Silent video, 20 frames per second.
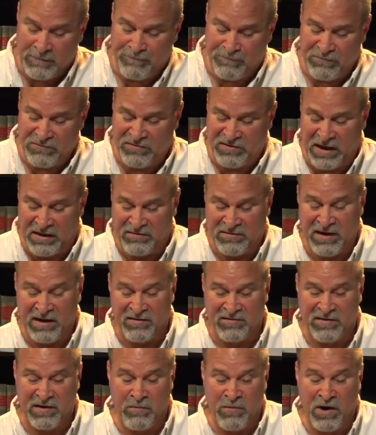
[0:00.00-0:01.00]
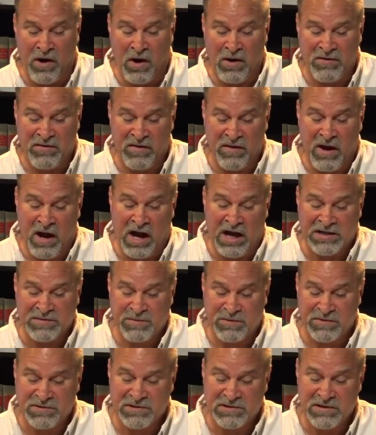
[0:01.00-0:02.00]
says this in regard to the
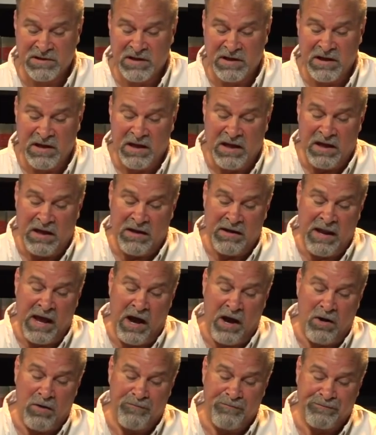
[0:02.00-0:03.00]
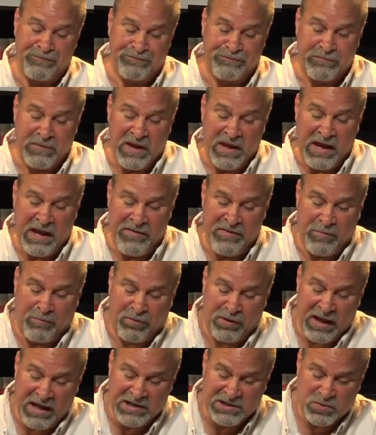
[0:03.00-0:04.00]
Gospels. Now, in the
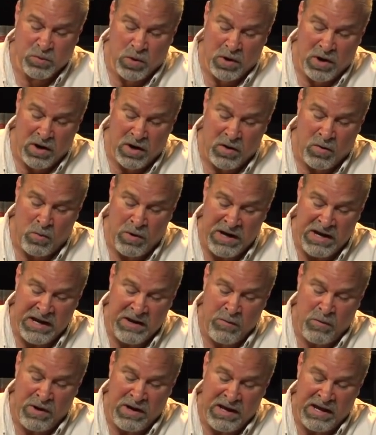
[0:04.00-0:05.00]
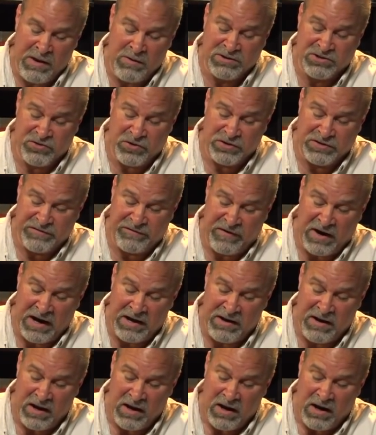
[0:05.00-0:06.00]
place where he was
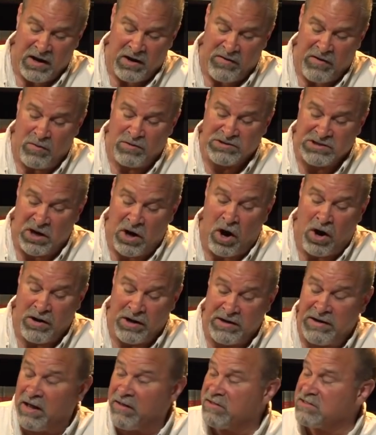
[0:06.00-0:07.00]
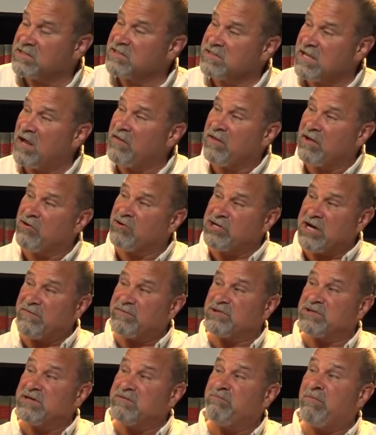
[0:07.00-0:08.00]
crucified, there was a garden. Now, this is how the
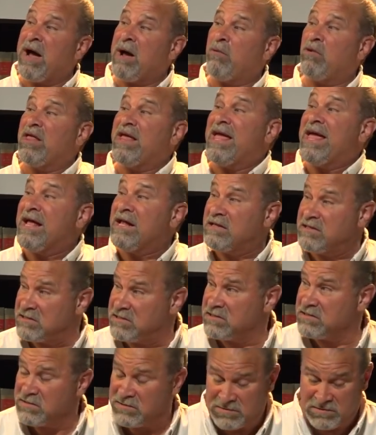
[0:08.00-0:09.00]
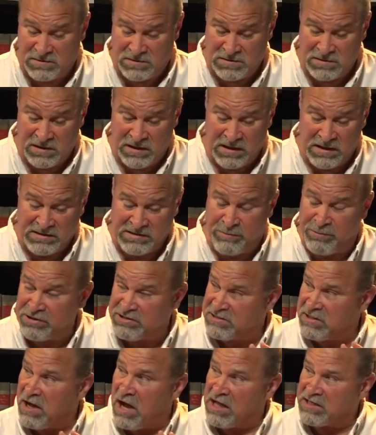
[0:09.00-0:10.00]
Jefferson Bible ends. because he puts
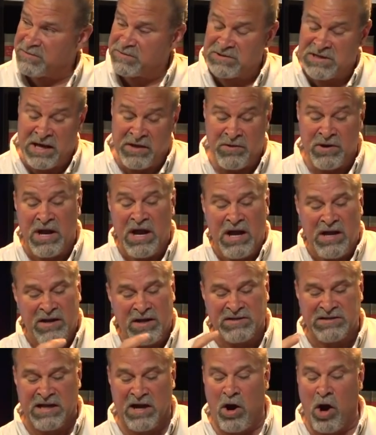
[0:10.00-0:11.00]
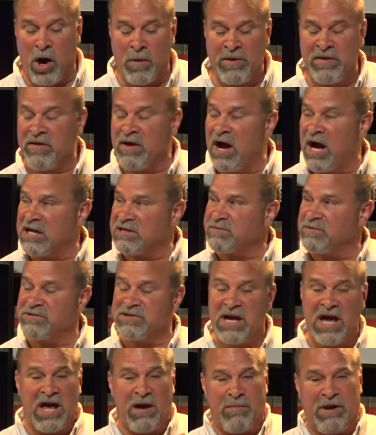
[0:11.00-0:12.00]
the gospels together, does like a harmony of the gospels,
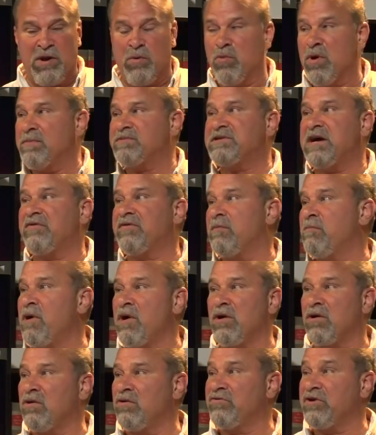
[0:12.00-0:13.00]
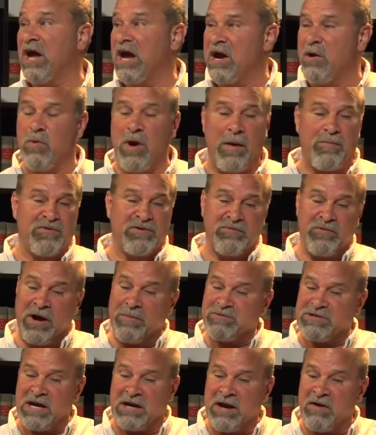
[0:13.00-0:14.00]
but he rips out the miracles,
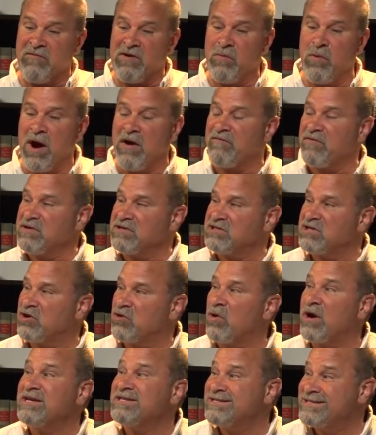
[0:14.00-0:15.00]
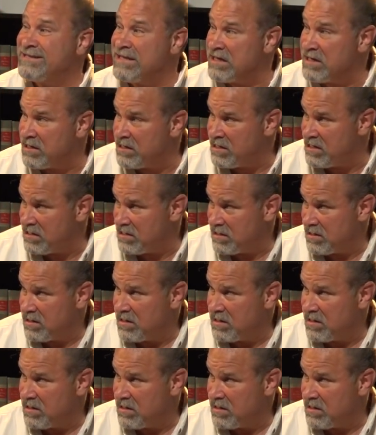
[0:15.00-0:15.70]
rips out every reference to Christ's deity,